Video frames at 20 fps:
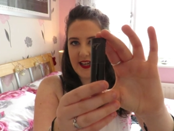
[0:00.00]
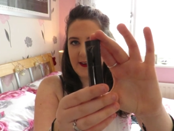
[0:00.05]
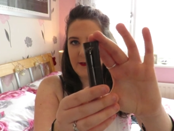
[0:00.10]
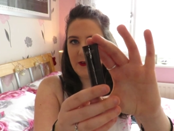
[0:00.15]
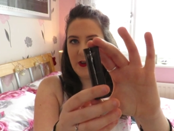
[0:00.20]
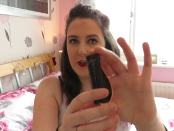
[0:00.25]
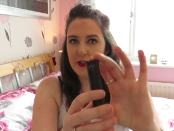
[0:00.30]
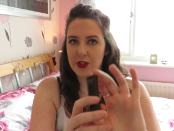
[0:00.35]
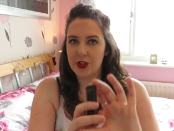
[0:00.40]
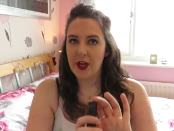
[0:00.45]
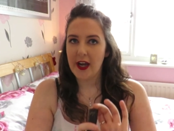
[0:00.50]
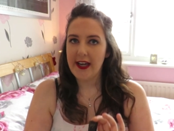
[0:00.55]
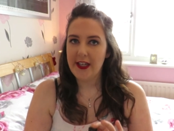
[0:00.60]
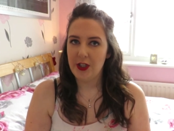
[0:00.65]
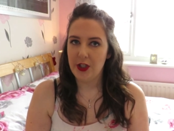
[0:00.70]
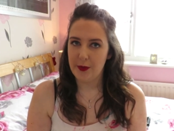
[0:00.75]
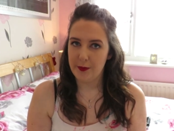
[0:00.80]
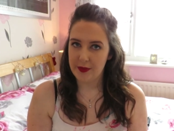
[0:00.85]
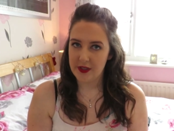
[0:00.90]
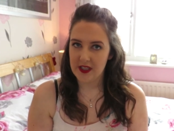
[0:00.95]
I've not tried
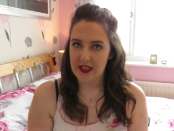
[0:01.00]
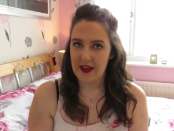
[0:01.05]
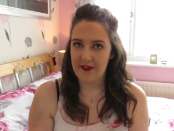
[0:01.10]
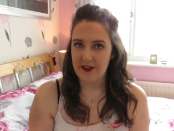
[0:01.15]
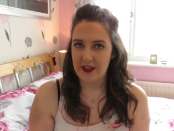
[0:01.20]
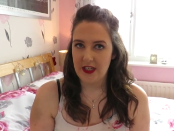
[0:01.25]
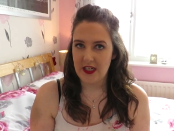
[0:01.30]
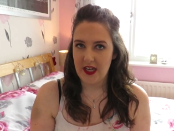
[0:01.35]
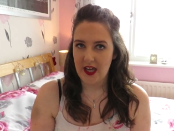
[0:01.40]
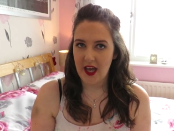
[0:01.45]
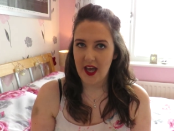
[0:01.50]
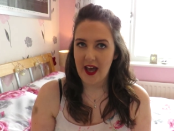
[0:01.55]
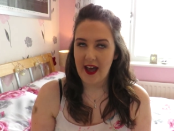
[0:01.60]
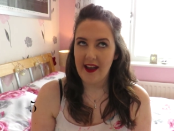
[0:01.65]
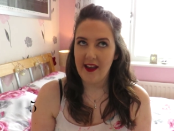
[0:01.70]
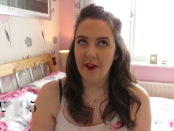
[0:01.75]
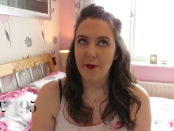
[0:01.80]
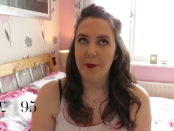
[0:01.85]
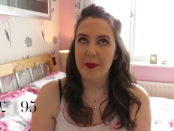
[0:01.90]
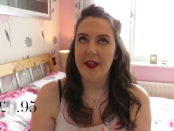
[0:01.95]
number 7 yet.
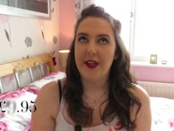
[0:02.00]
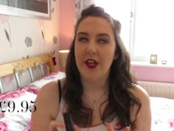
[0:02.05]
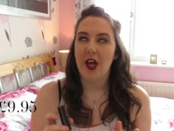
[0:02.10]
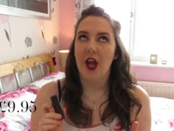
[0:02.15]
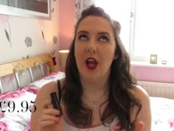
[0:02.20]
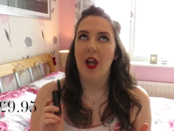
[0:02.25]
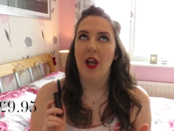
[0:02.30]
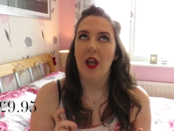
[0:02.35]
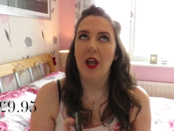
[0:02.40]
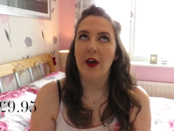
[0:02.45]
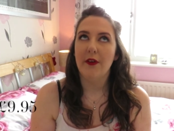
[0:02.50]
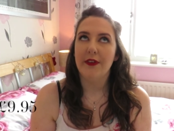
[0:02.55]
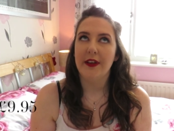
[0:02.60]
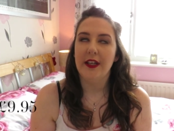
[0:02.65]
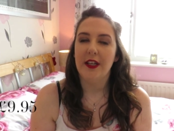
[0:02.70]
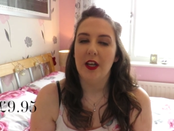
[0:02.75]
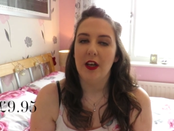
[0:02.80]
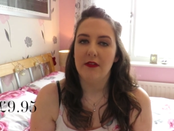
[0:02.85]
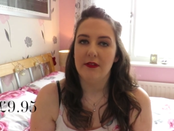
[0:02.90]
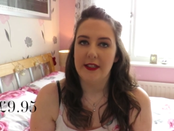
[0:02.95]
I have been
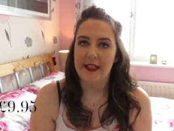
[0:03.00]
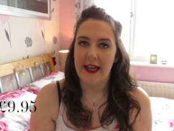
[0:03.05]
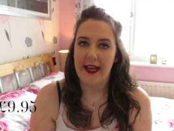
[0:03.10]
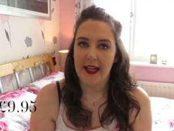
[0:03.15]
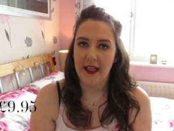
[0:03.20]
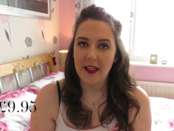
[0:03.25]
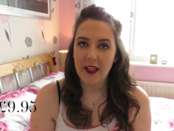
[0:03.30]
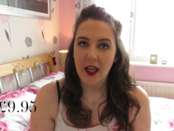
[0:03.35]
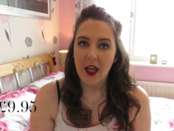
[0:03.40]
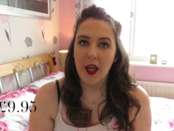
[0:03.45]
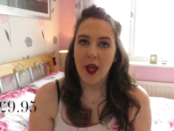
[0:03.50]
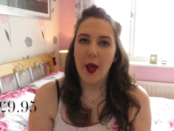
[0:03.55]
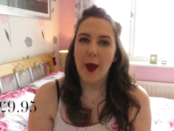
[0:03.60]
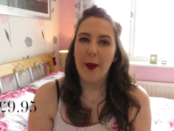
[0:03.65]
loving L'Oreal,